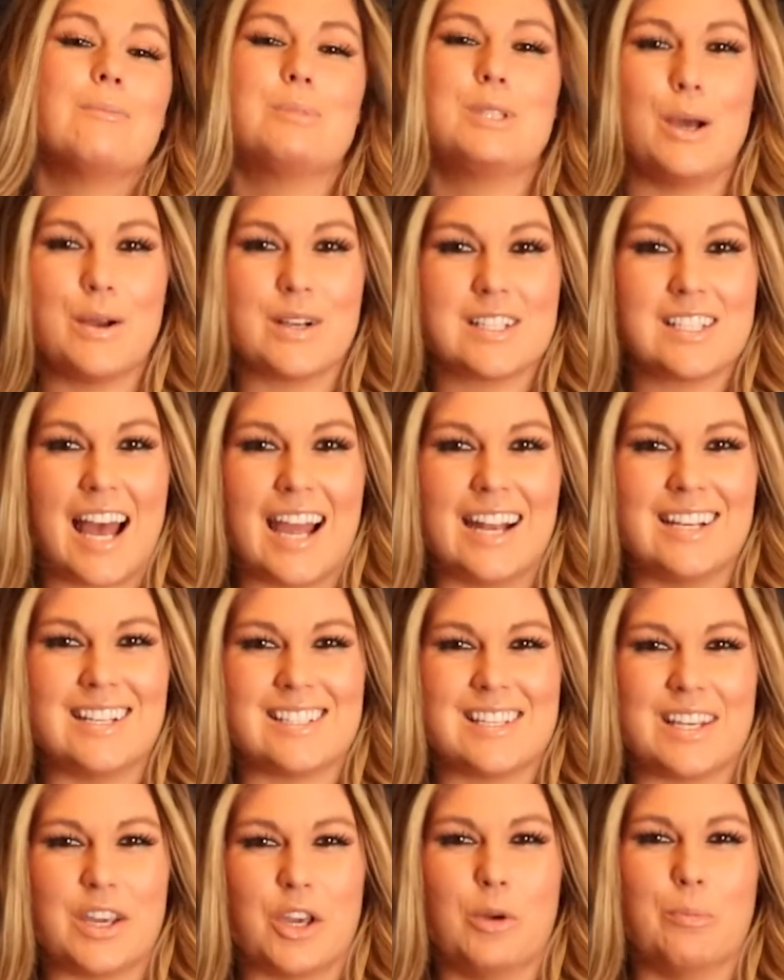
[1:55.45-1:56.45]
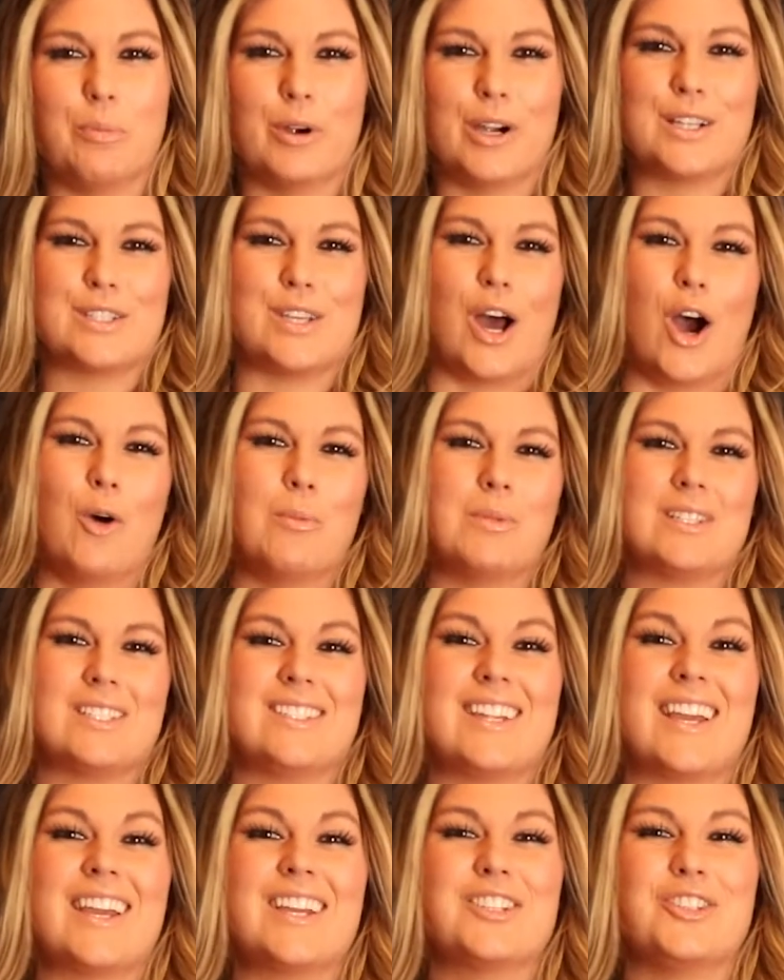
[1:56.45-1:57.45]
I'm so excited to see who brings home a
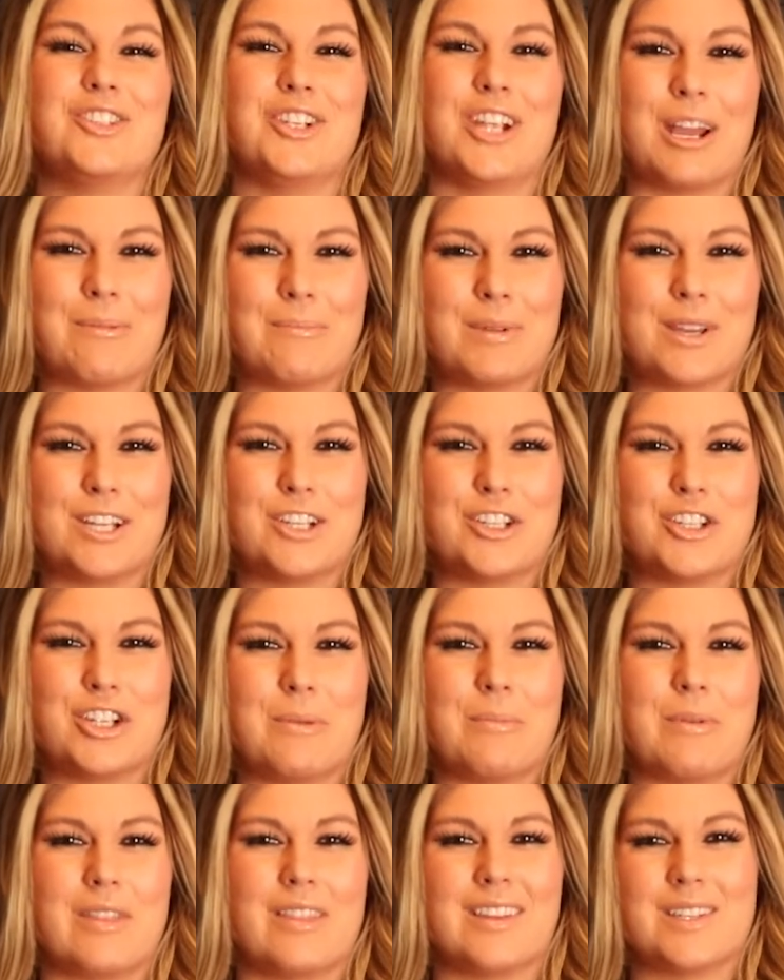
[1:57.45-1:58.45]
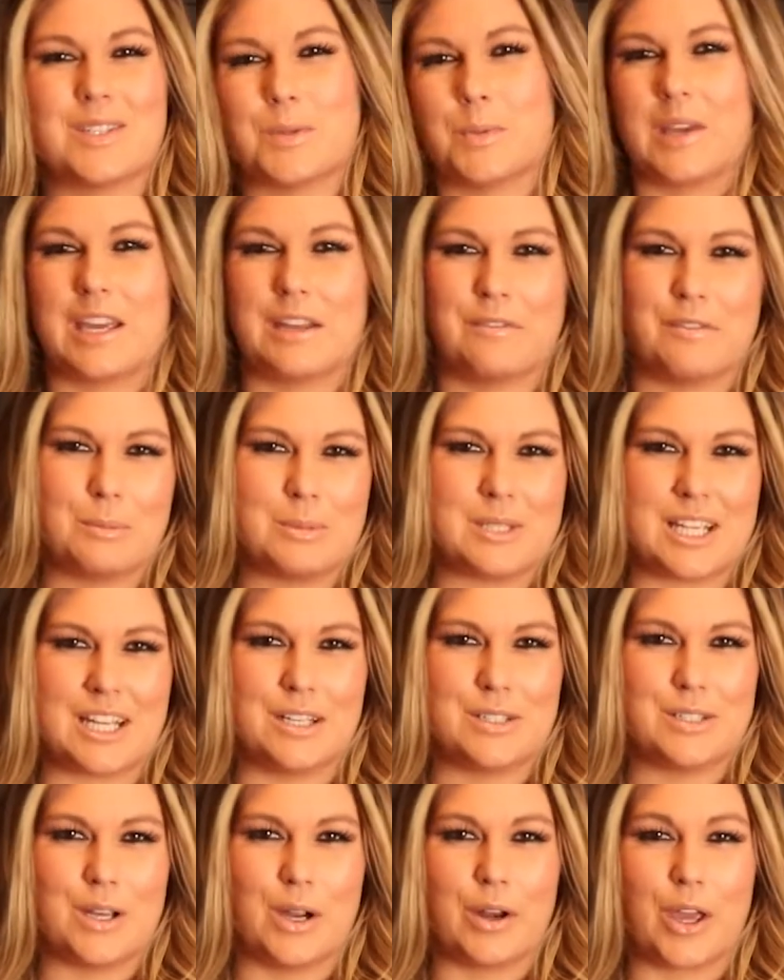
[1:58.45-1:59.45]
state championship this weekend from San
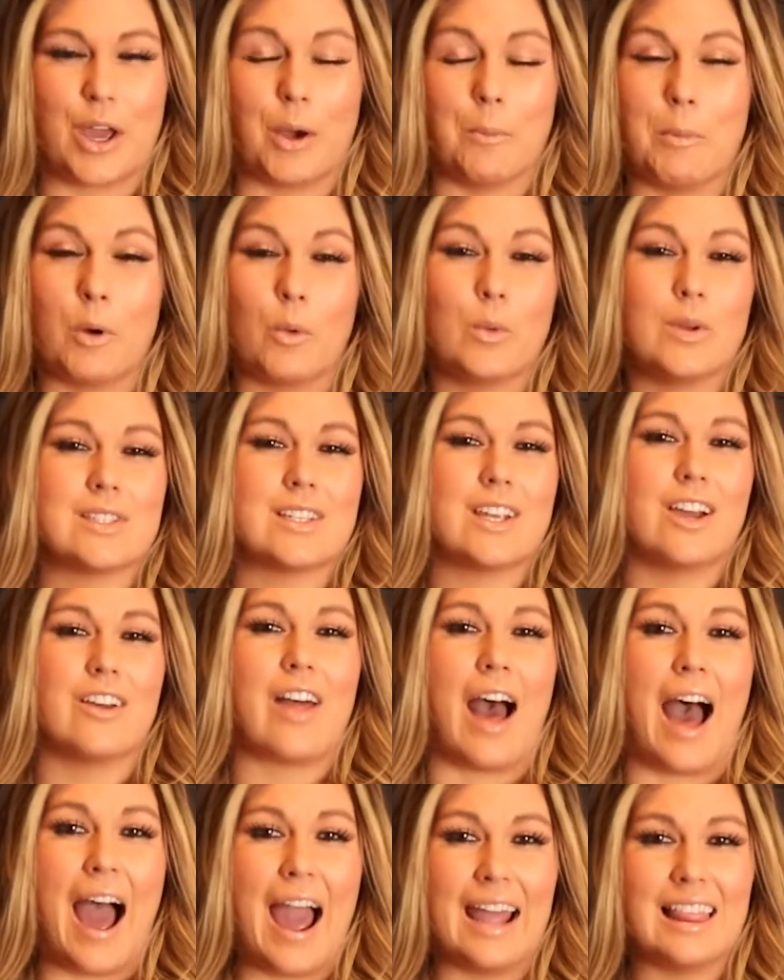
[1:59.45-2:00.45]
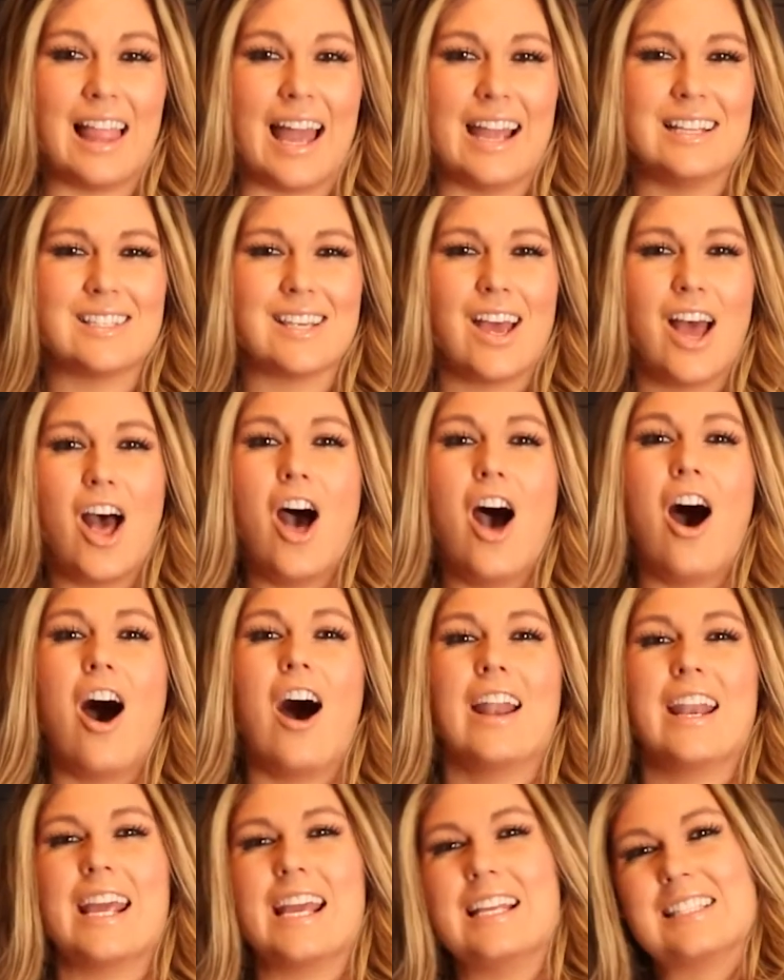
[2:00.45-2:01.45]
Antonio, but we'll see all the highlights
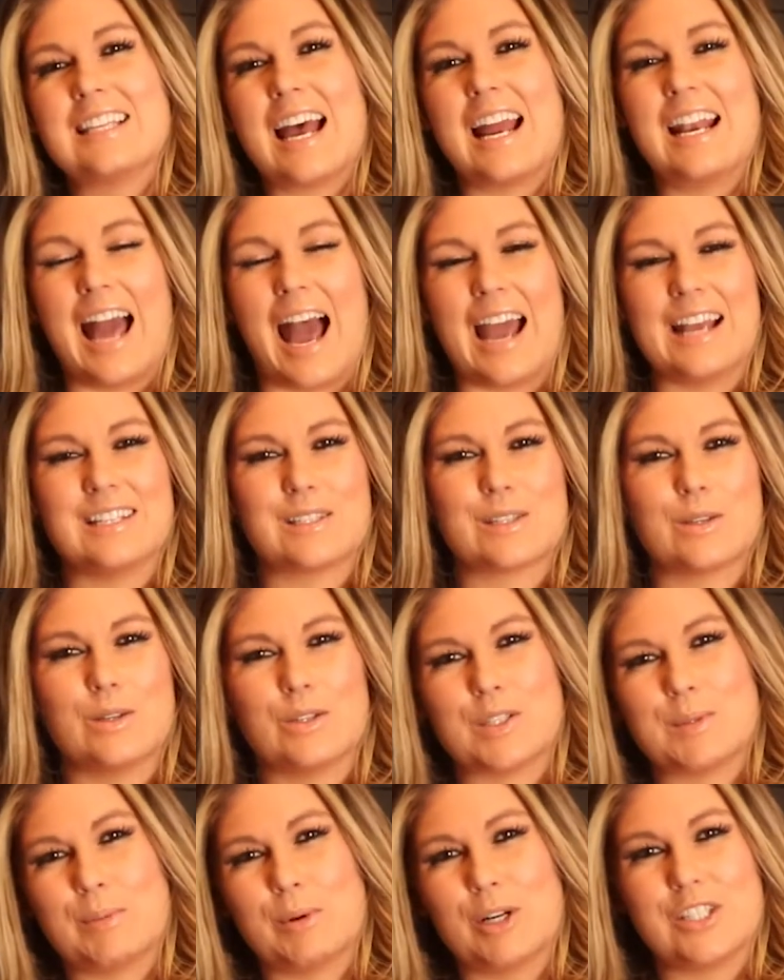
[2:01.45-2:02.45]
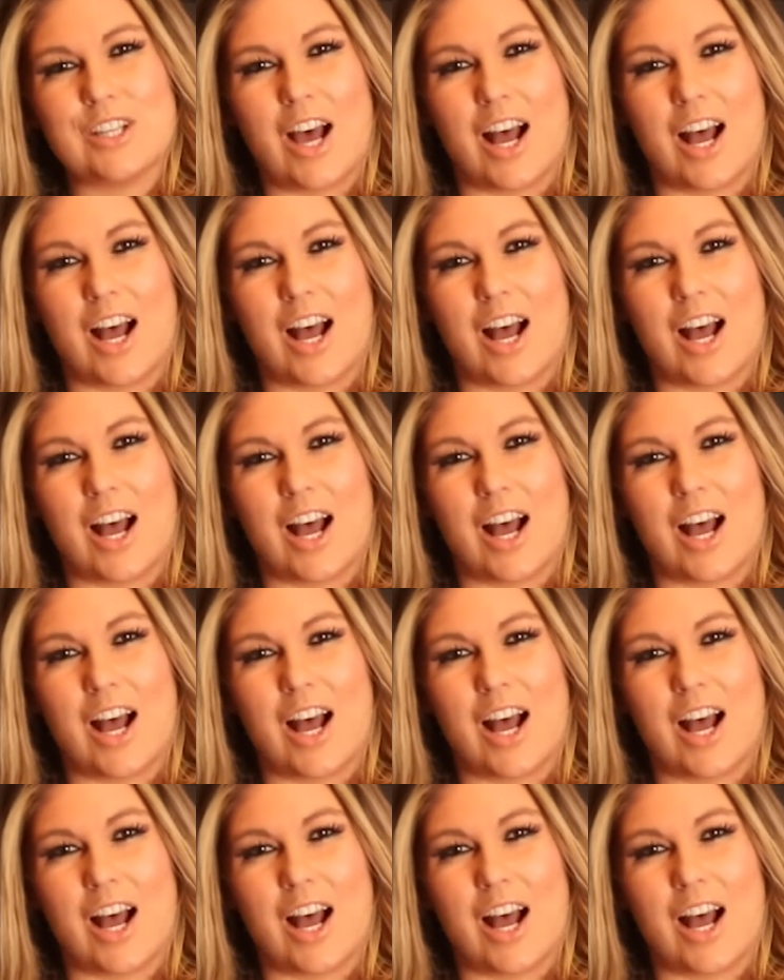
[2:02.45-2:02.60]
on Inside High School Sports